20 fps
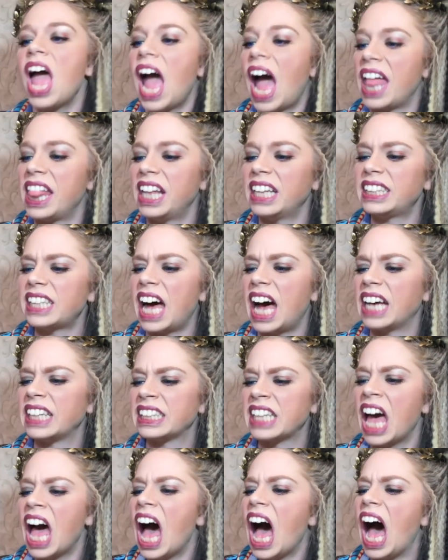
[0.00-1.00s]
And this
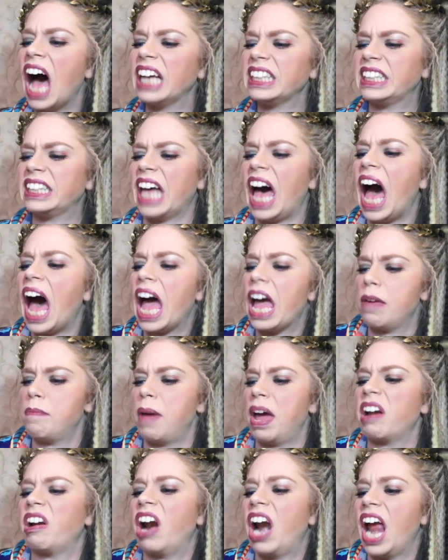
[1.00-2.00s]
has acai
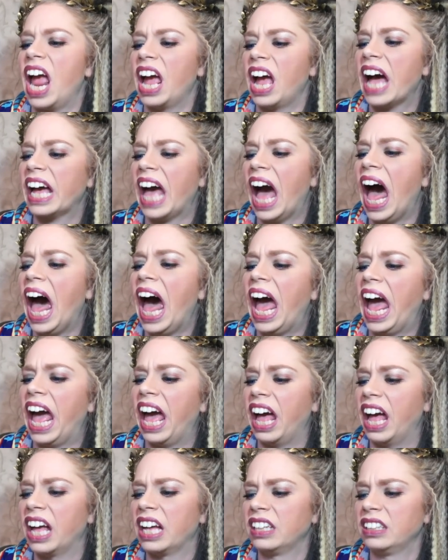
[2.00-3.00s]
berry,
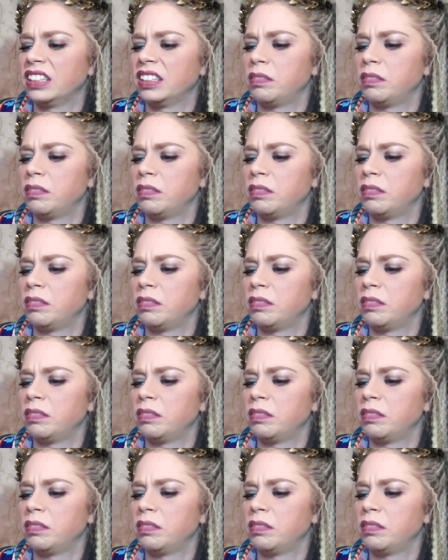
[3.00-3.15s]
acai